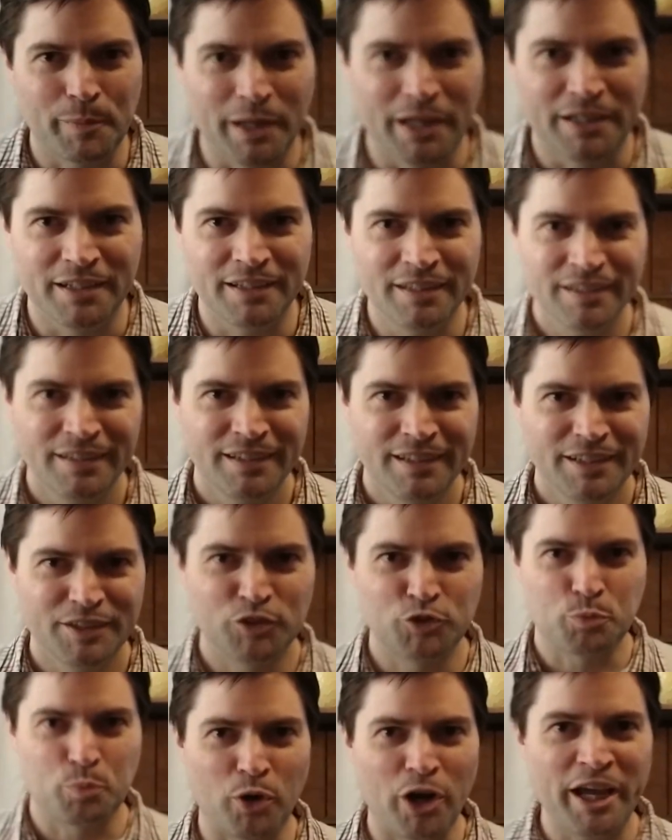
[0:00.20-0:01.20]
everybody,
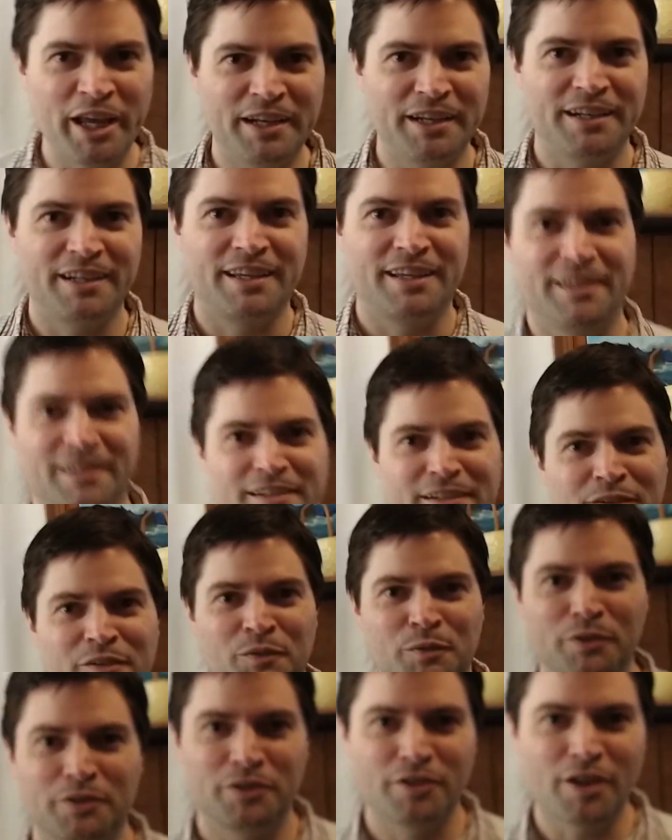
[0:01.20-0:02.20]
it's Brandon again
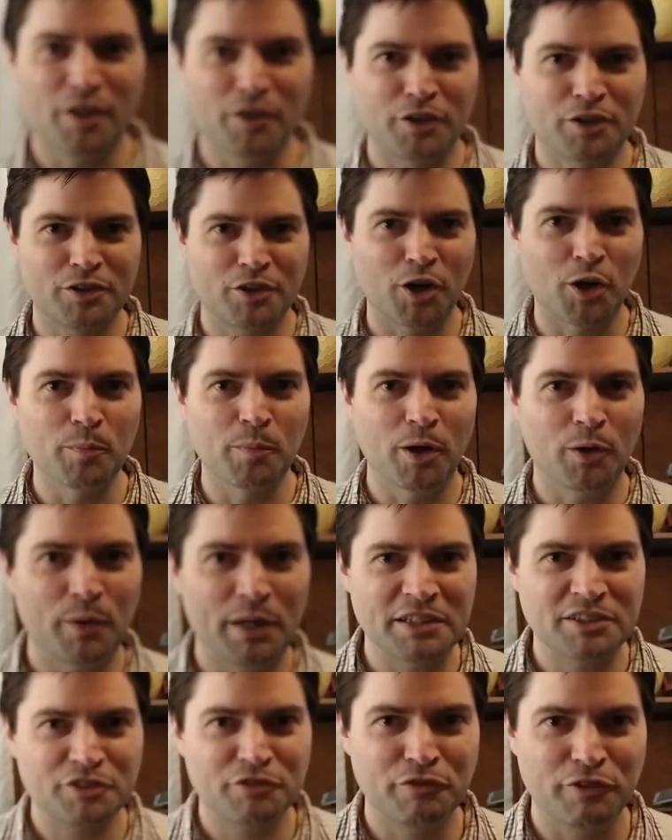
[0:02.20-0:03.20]
with another Chrome O
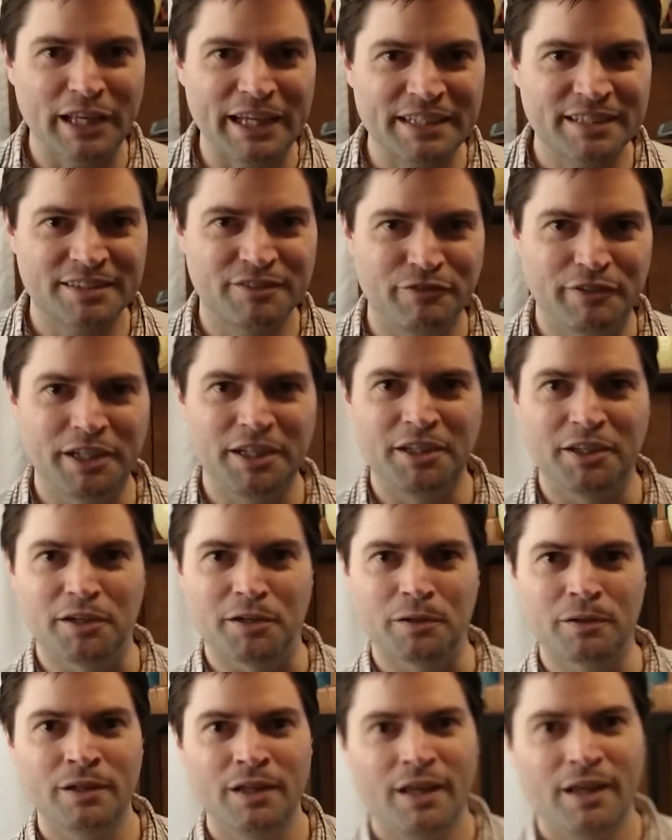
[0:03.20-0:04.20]
S Flex
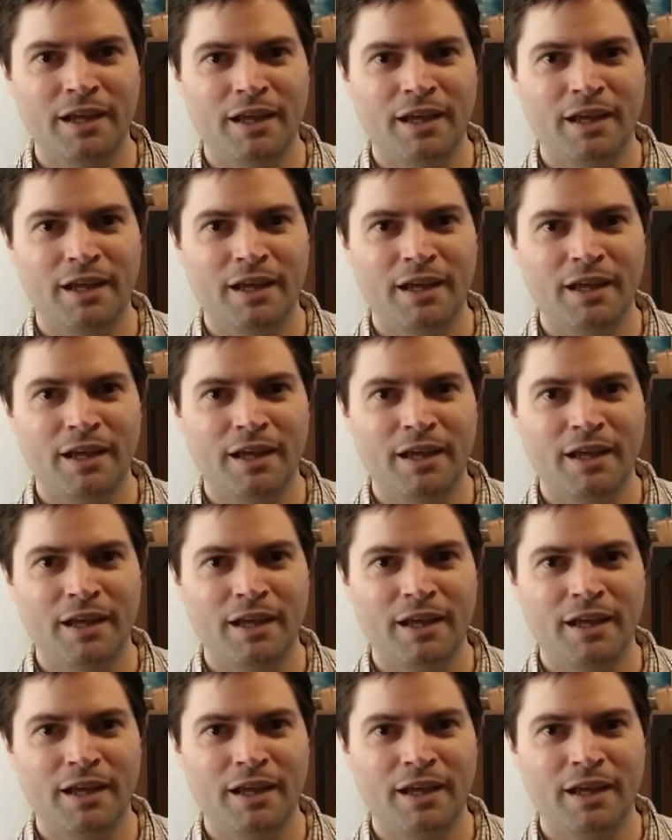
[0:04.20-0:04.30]
video.